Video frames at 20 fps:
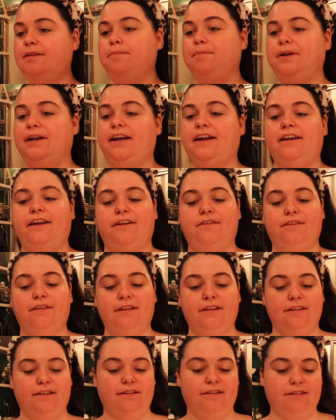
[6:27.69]
But I do
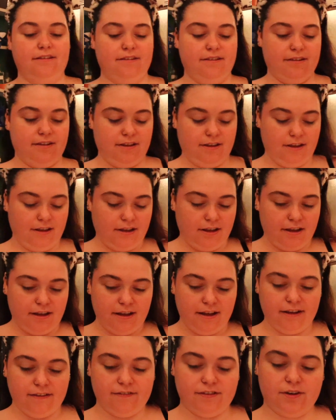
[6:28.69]

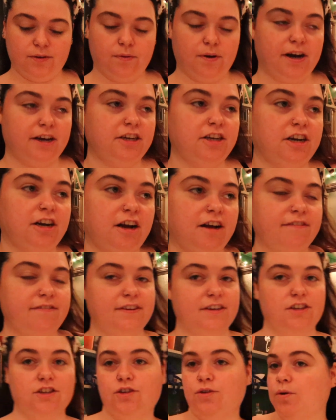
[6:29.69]
to wash it off
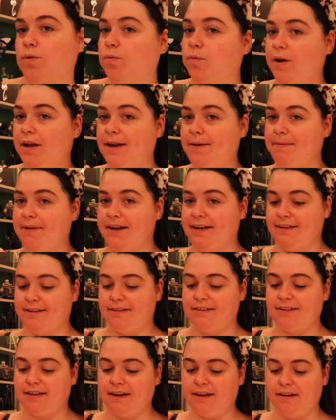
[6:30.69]
in 20
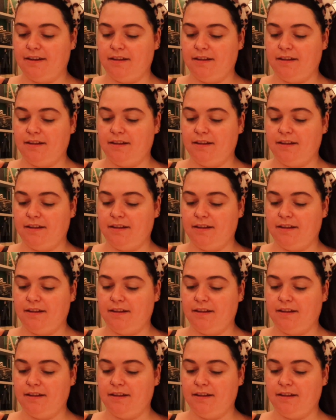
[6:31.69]
minutes.